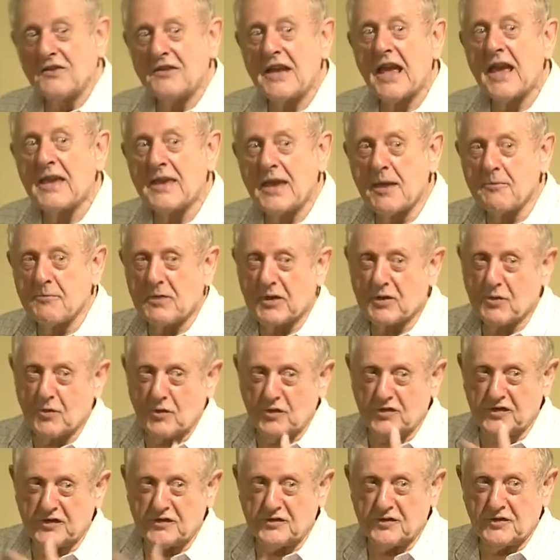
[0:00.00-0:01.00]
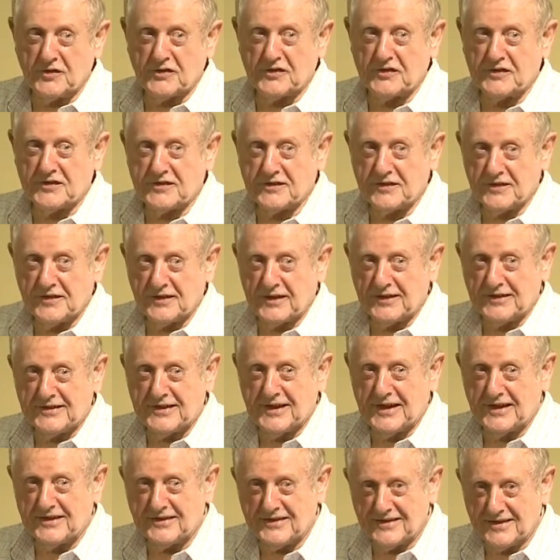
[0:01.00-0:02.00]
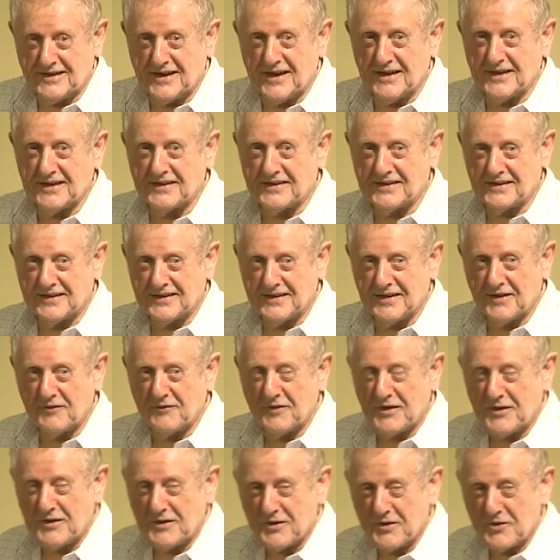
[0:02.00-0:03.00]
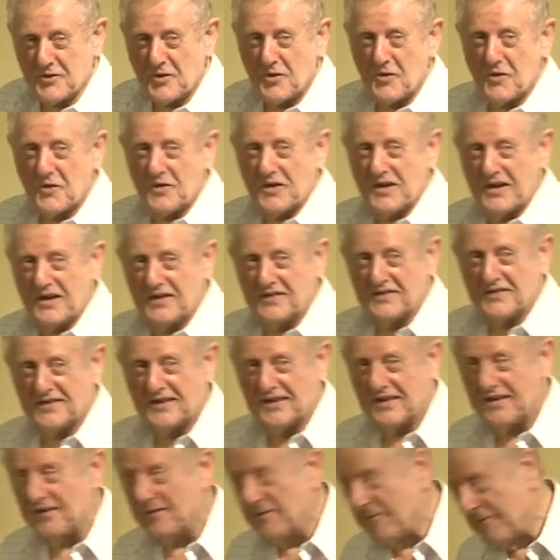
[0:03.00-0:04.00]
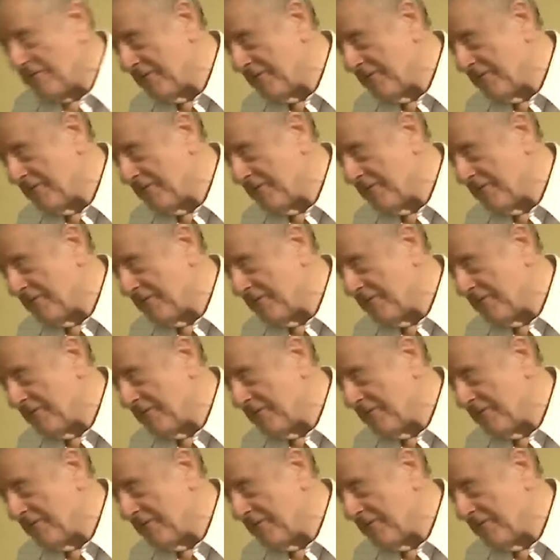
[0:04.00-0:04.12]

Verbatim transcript: Yeah, yeah, because it just it, it, yes, yeah, very gory, isn't it?